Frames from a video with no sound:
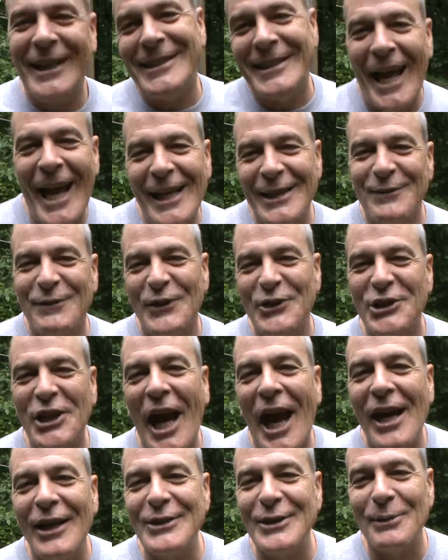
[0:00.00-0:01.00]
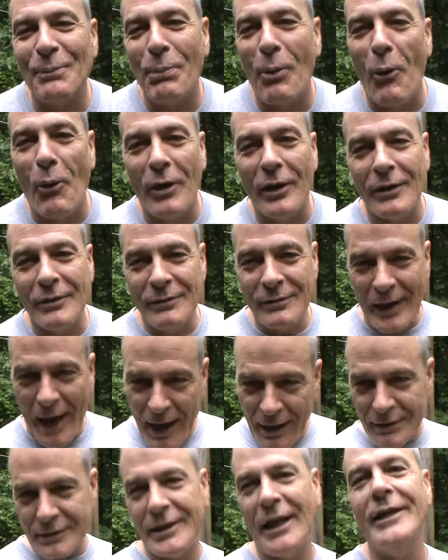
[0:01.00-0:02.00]
his ass for child support.
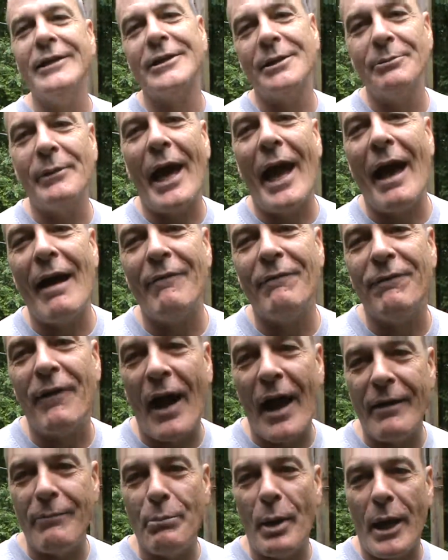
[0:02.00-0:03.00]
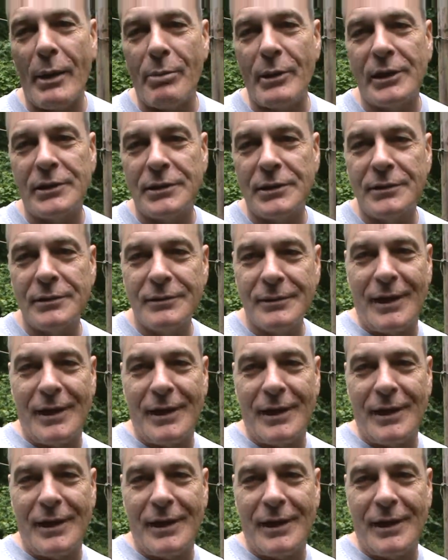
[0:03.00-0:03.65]
That'll teach him to have five babies.